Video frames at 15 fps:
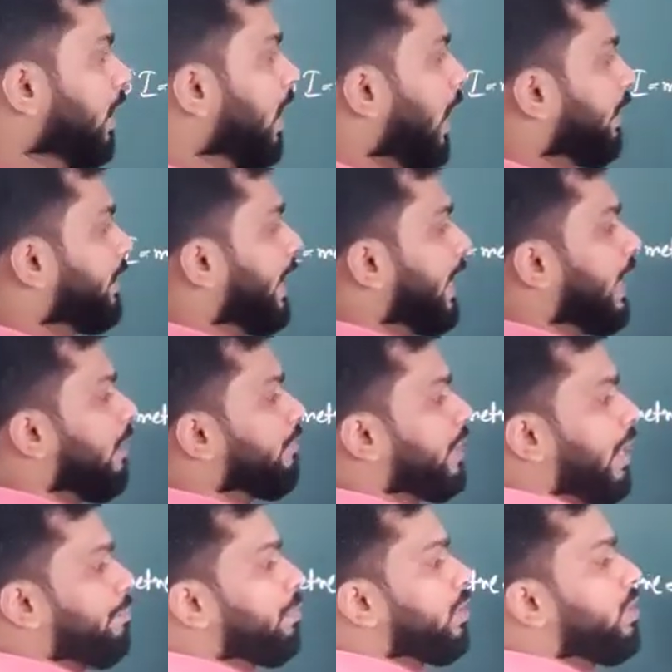and they have
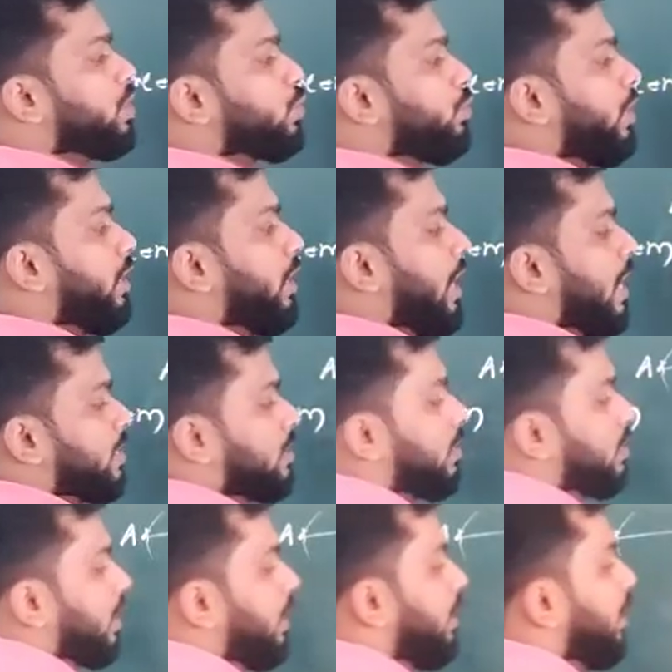kept this one as
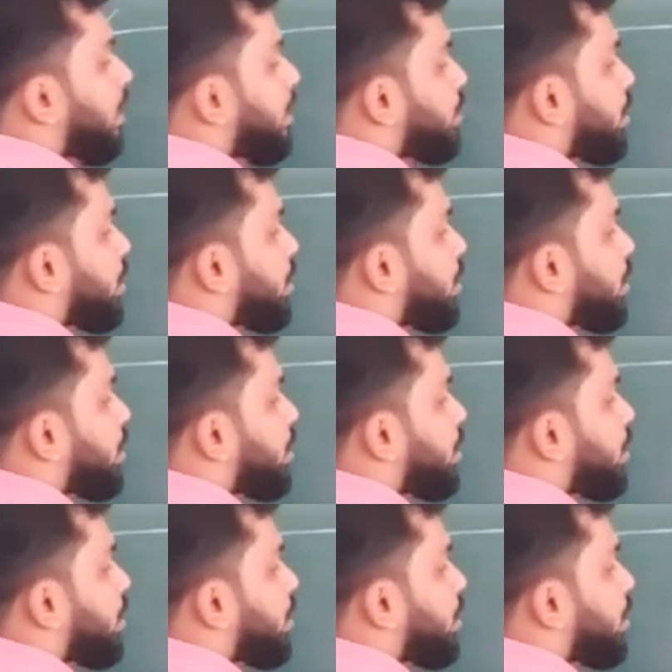a